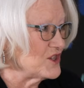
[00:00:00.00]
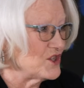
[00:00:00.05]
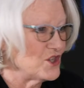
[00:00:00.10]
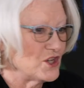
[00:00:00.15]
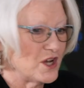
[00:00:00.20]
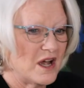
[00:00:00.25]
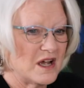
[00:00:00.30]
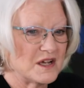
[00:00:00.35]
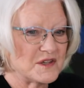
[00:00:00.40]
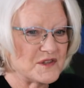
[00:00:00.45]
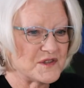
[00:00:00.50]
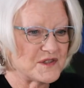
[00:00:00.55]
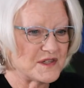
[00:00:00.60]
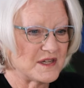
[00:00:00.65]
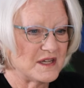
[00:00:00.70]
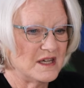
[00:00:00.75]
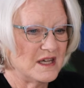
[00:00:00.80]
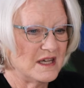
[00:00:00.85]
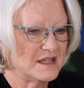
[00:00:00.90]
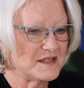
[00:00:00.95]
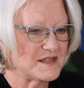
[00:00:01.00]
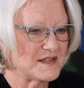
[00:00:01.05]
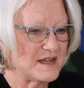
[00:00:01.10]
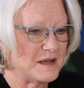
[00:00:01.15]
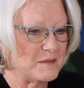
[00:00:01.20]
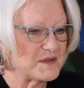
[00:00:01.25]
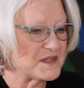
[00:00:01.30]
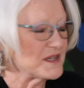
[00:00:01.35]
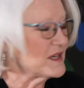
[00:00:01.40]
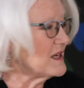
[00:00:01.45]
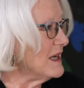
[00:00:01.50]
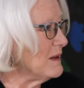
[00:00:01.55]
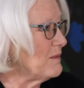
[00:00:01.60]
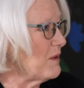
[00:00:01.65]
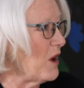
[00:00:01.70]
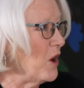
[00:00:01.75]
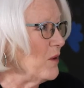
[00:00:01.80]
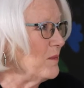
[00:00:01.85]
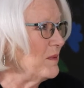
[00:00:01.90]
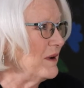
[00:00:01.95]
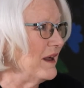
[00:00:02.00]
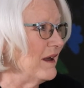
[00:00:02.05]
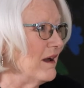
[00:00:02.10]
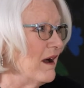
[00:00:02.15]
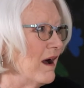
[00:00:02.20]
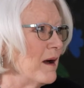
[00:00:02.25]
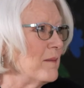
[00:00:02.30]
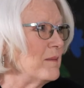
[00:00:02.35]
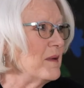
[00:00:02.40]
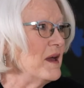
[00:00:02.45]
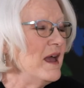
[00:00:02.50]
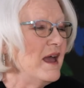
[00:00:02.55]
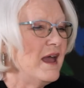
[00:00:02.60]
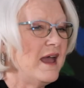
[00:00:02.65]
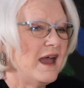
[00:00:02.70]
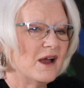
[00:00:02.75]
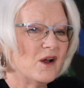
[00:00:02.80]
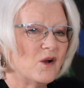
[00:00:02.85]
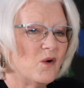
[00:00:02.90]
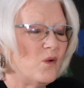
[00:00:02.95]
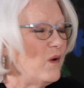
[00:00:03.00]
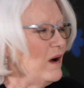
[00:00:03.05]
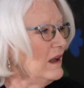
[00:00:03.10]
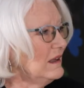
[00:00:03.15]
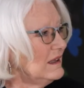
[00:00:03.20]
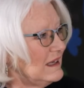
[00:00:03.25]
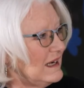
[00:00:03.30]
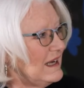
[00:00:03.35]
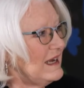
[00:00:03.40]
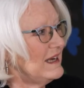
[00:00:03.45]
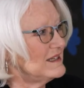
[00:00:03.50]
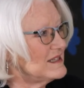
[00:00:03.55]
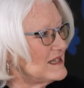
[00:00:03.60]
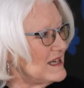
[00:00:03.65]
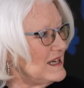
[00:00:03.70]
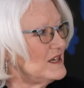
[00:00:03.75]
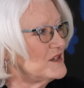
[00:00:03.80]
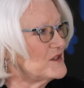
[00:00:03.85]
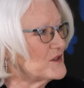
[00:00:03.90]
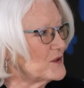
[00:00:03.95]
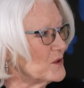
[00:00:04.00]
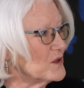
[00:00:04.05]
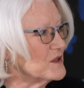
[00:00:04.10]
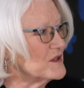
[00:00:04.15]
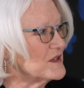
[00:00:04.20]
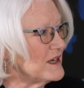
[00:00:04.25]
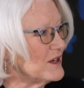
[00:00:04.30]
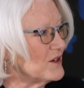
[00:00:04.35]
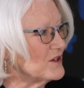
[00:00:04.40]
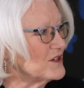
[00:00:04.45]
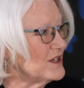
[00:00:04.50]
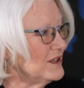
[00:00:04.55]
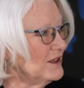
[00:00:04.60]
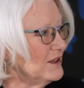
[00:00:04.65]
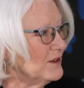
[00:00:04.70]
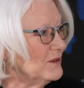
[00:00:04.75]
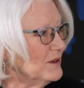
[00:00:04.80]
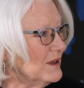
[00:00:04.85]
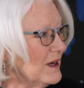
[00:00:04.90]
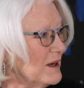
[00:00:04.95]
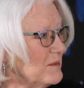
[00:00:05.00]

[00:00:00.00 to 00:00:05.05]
just, it seems to keep opening up, and quality antique stores here too. Mm-hmm.